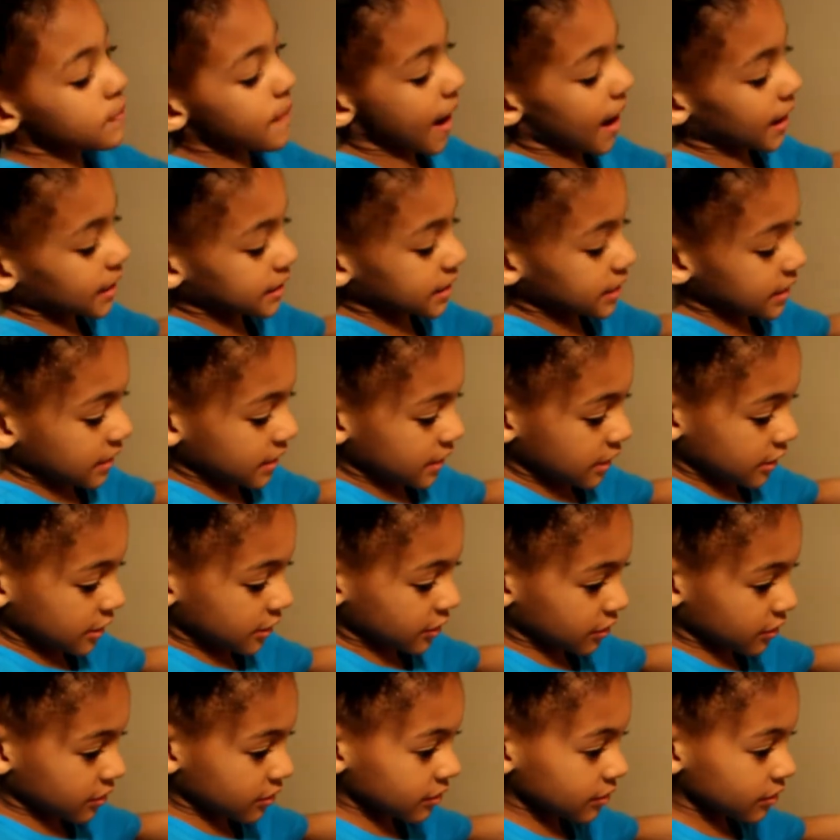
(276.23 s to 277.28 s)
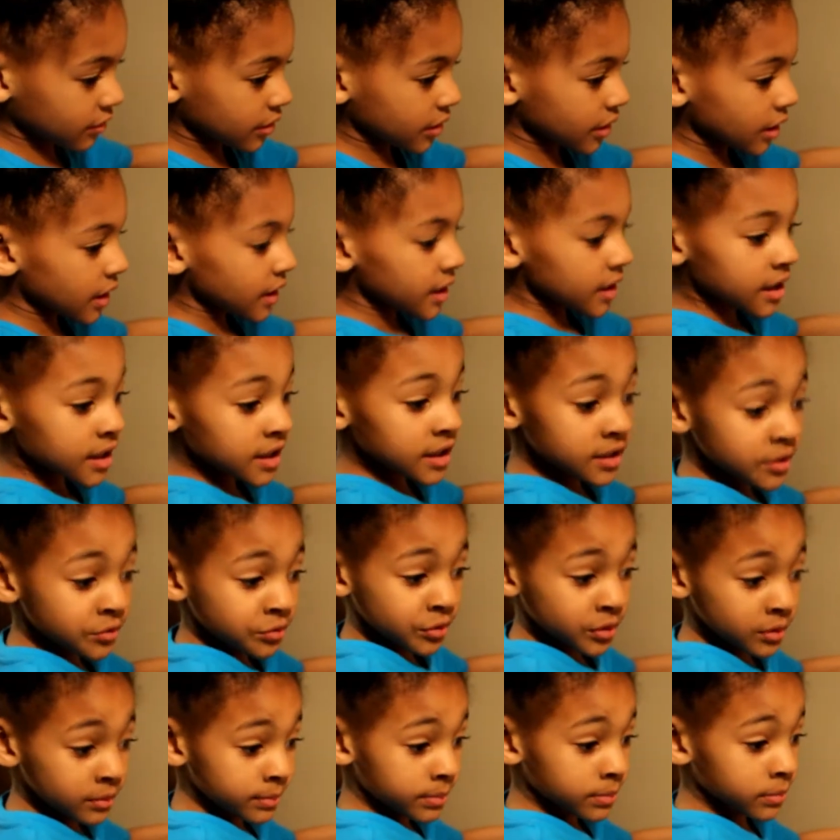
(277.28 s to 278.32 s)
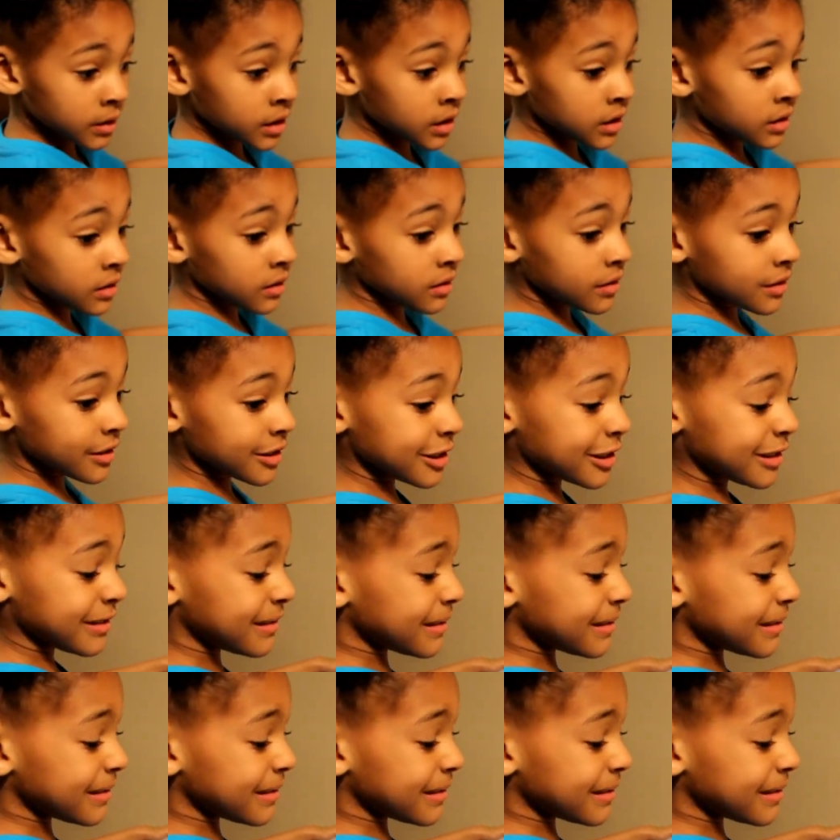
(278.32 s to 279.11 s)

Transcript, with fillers: packs in here, because we've been